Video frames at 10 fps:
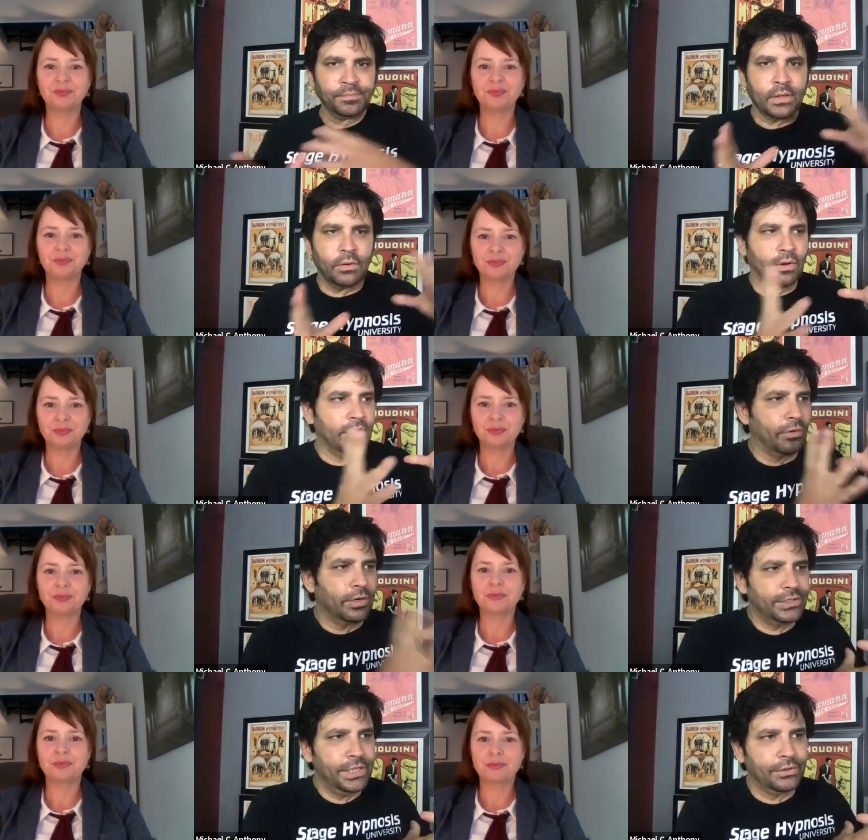Speaker 1: or or
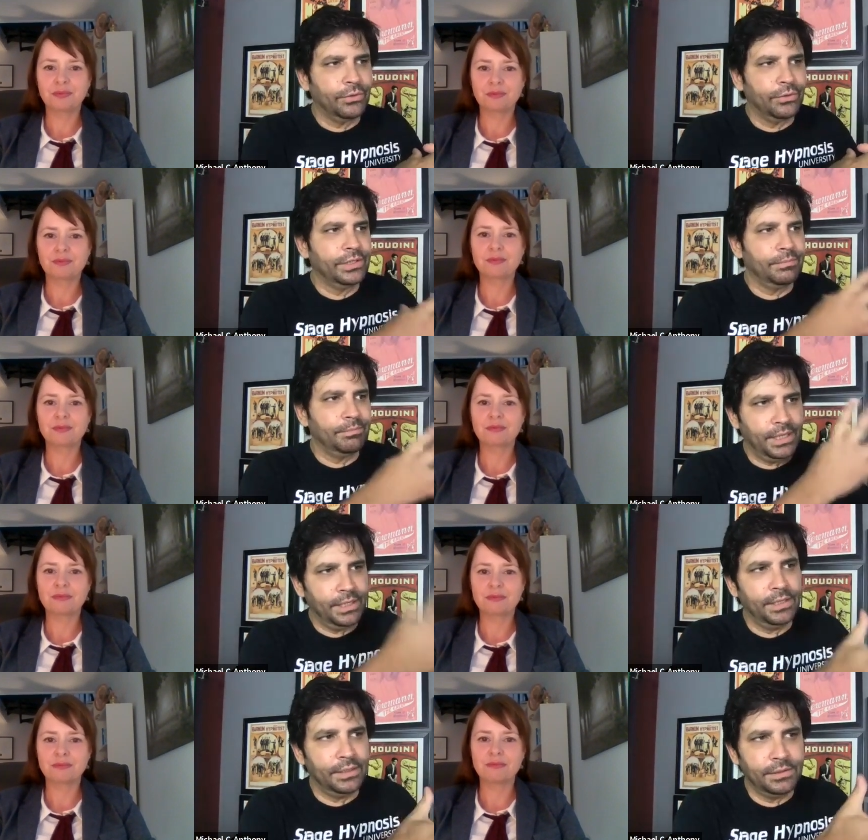it's either going to
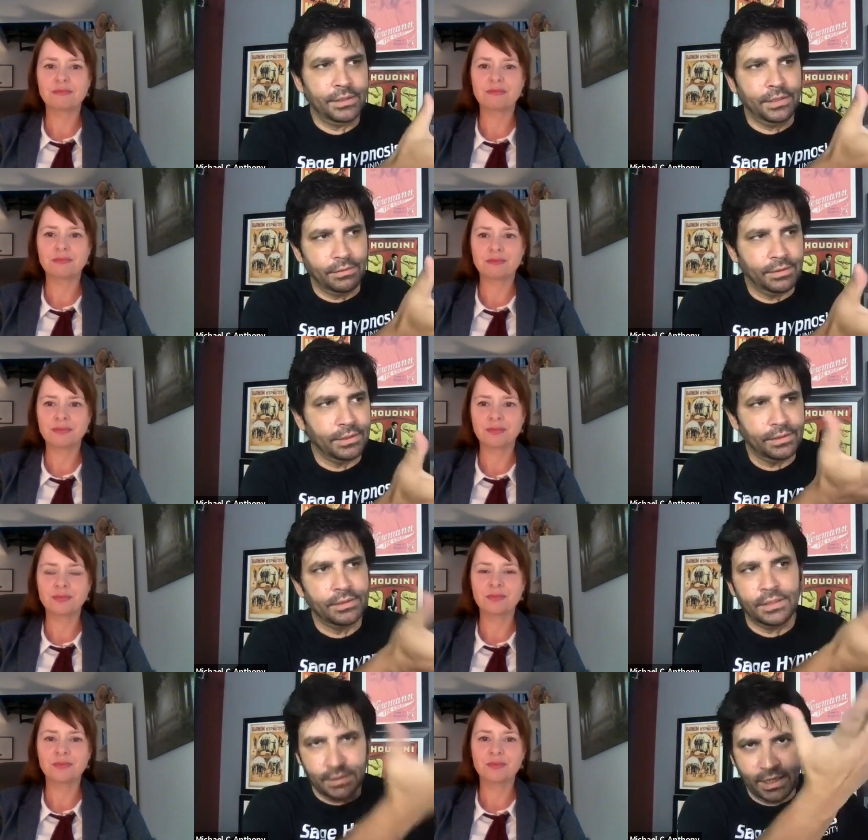be you know the
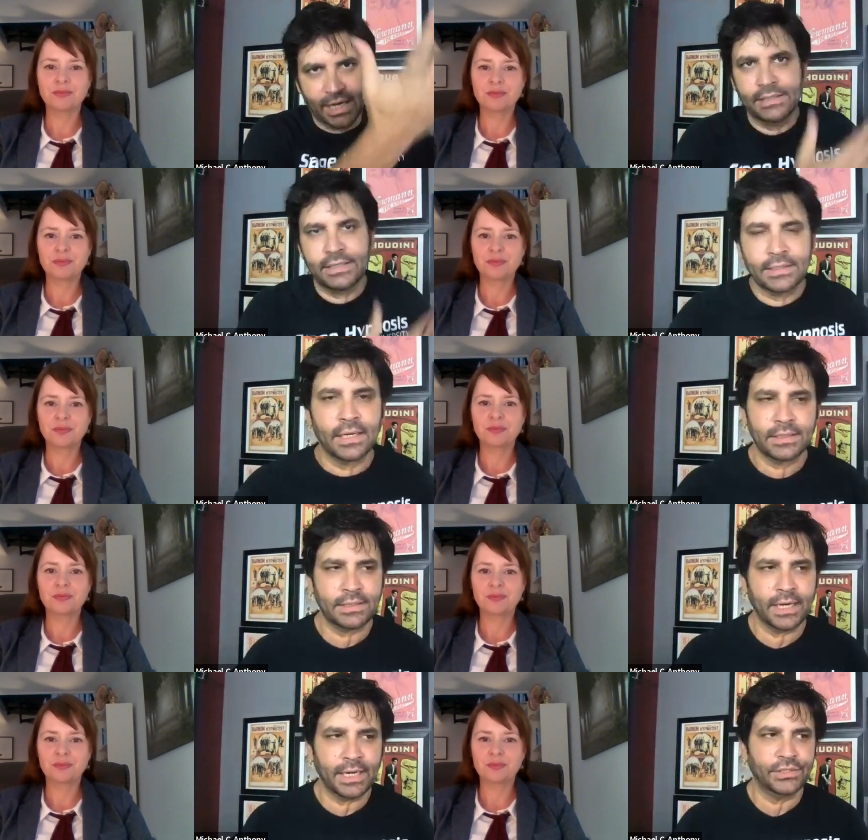the antics on
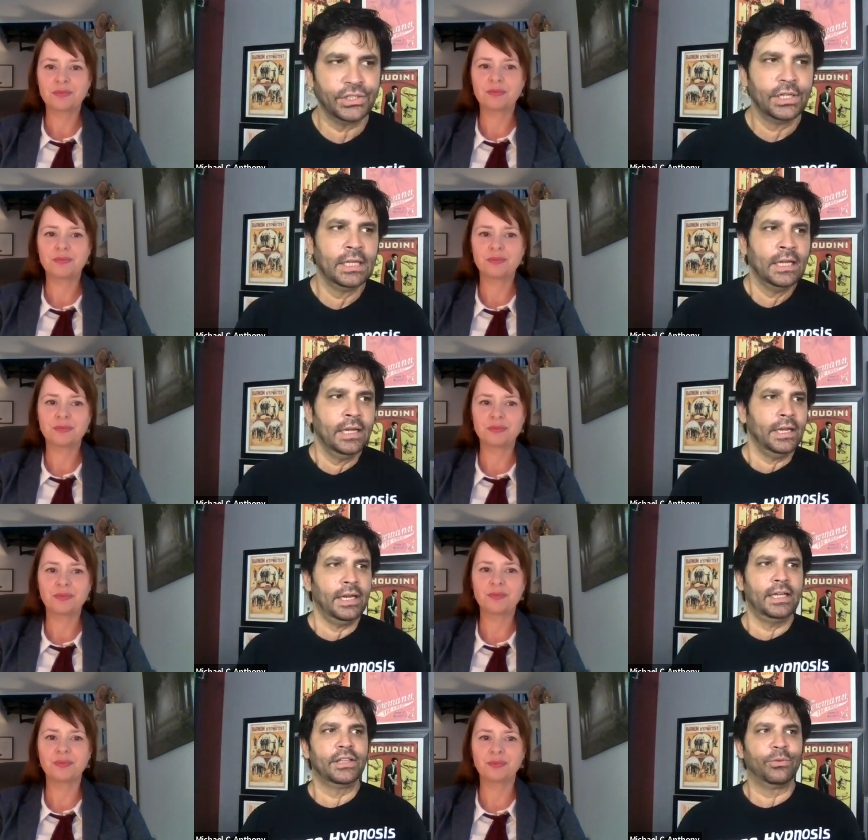stage
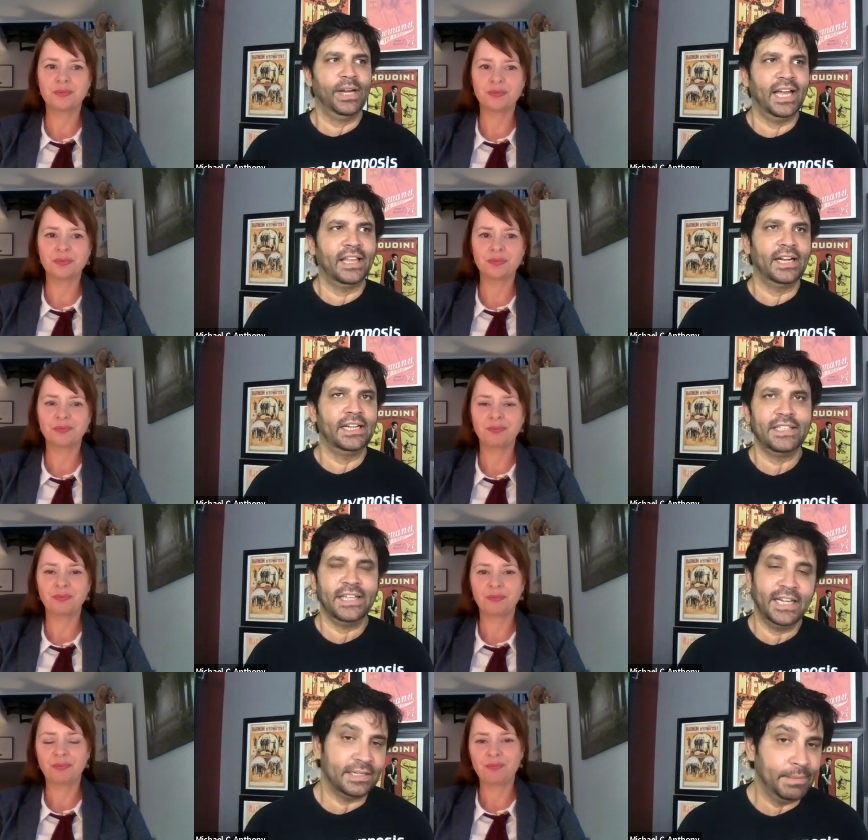and the reality is
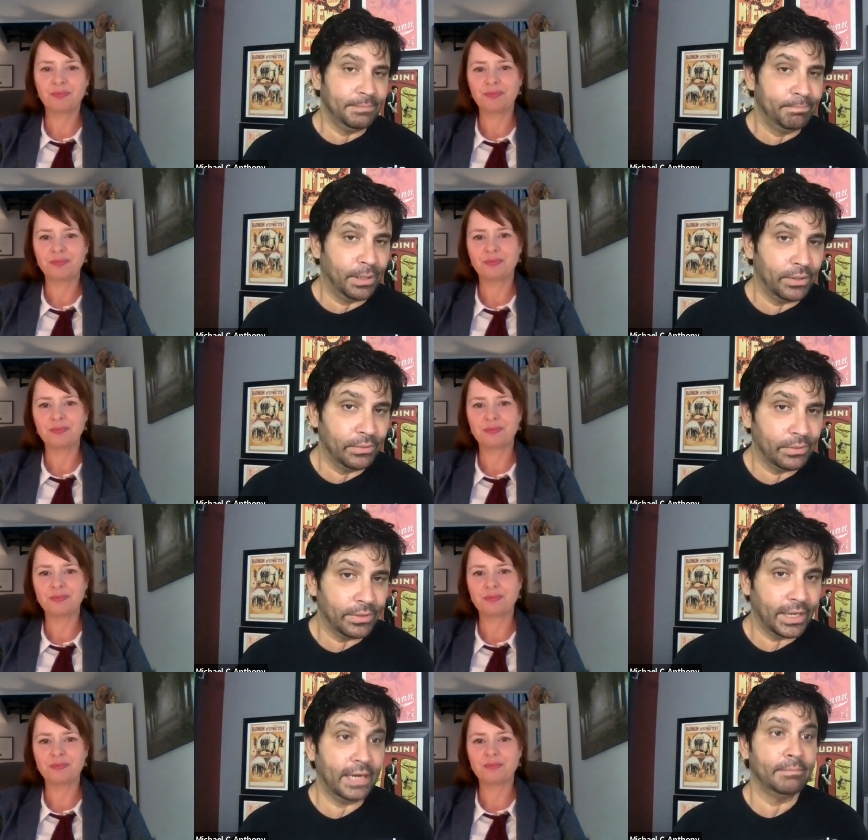it can be
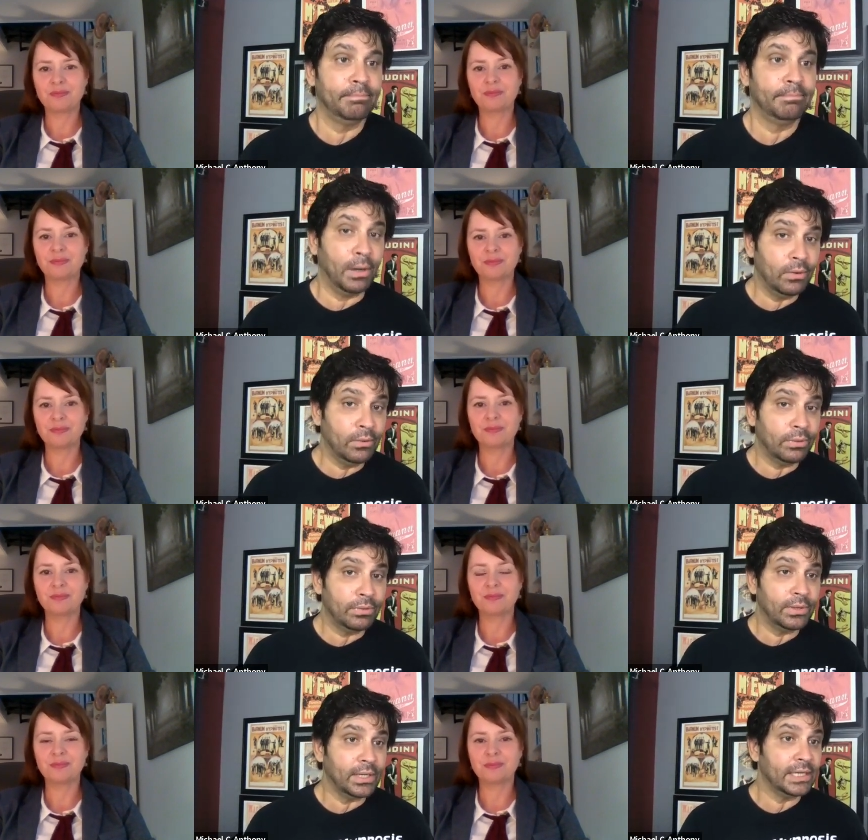both and both
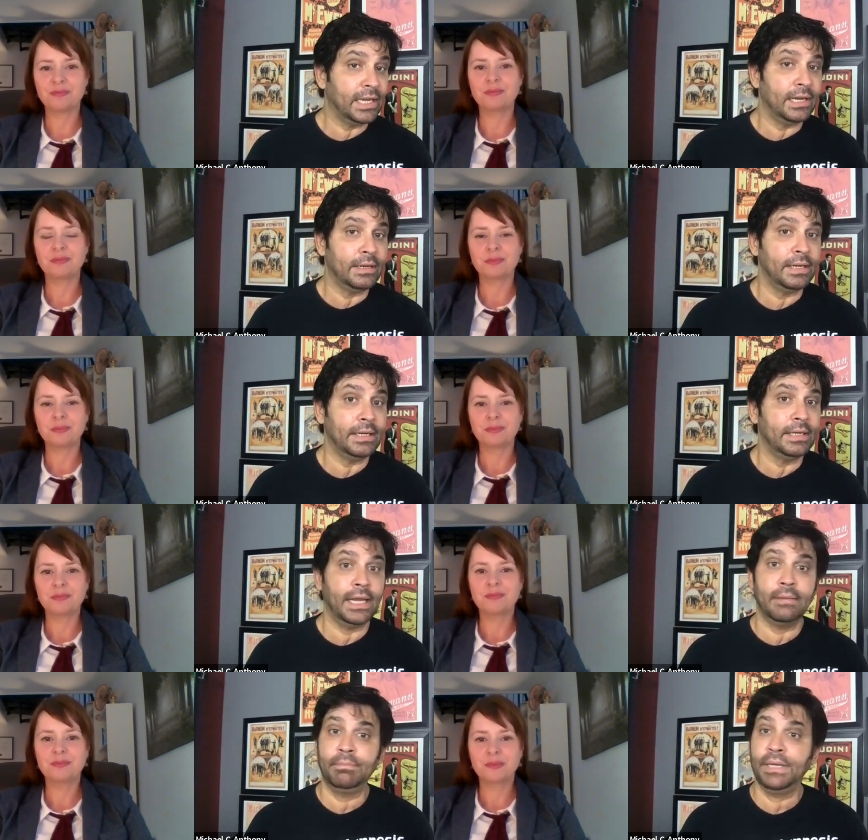can
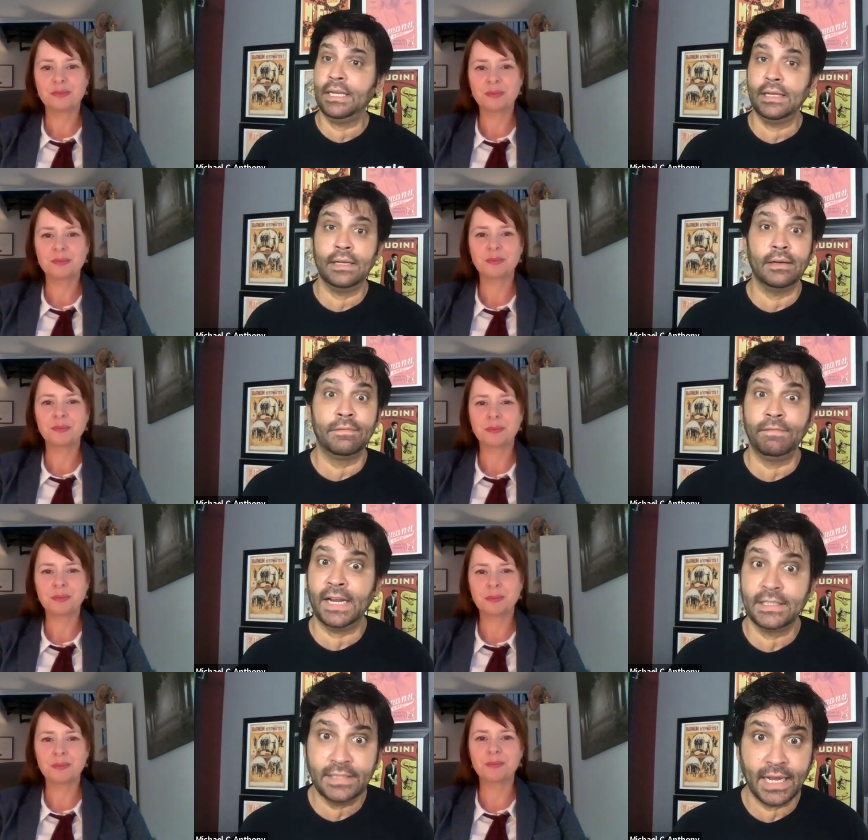can be a
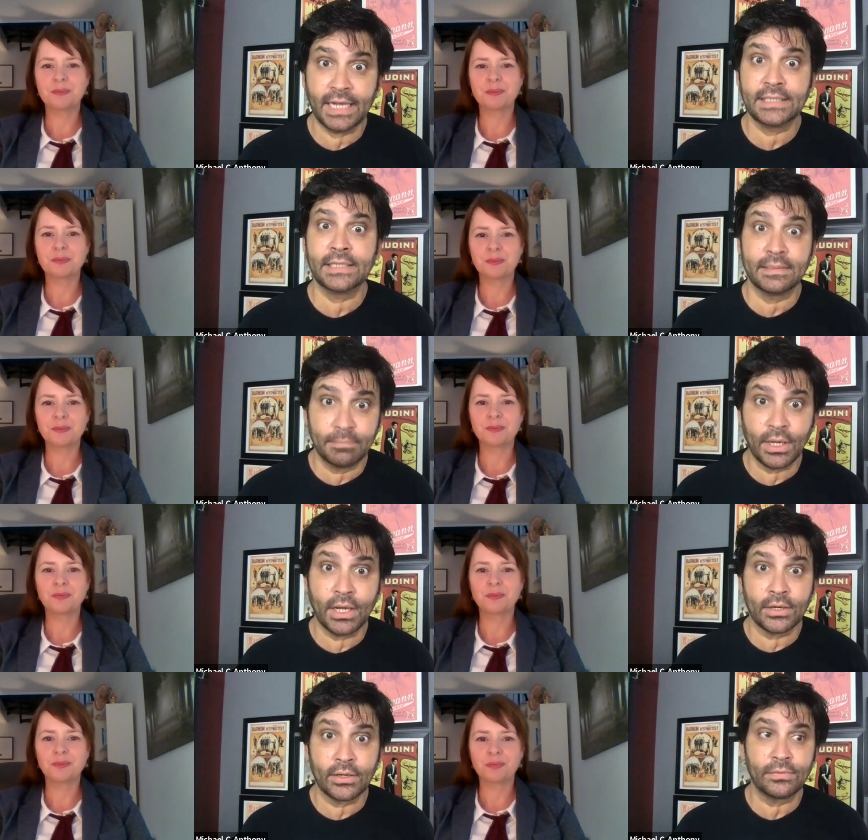fantastic
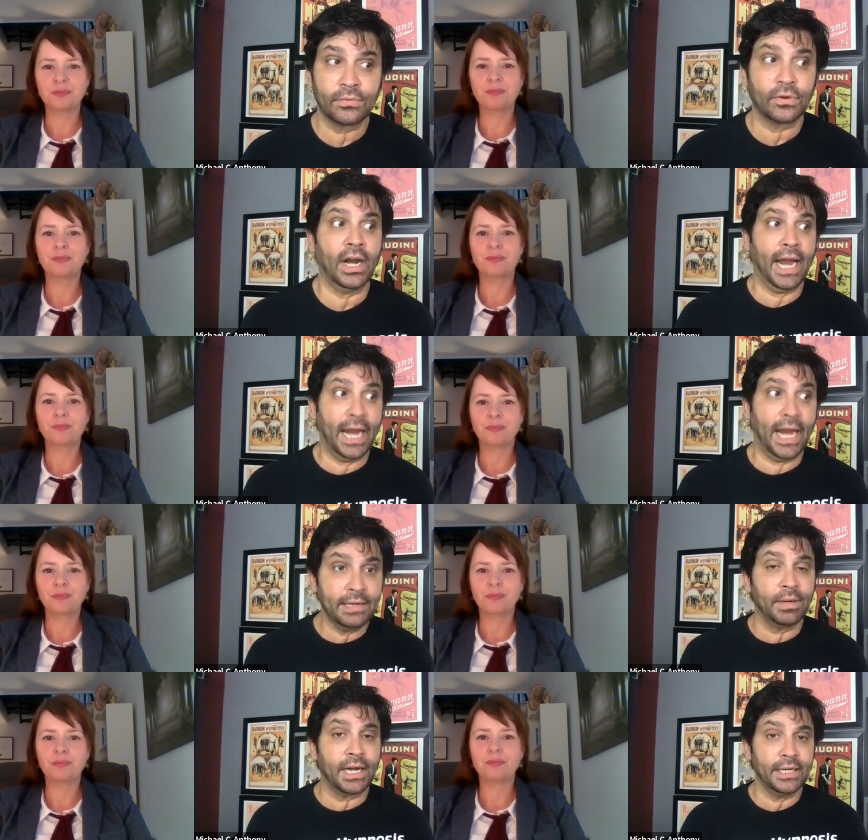model for
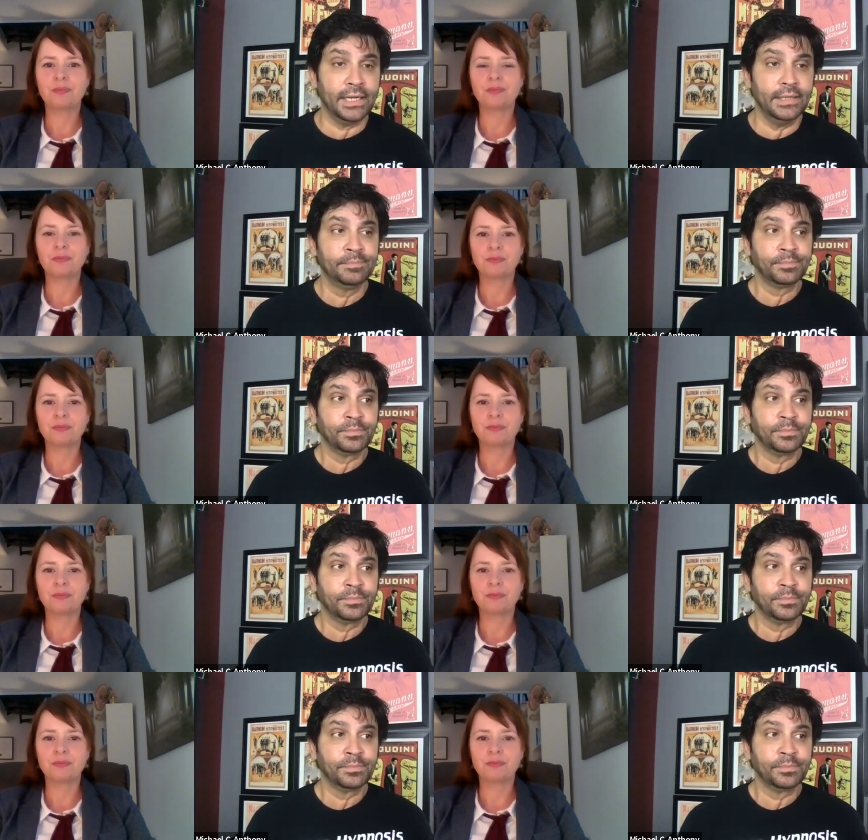anybody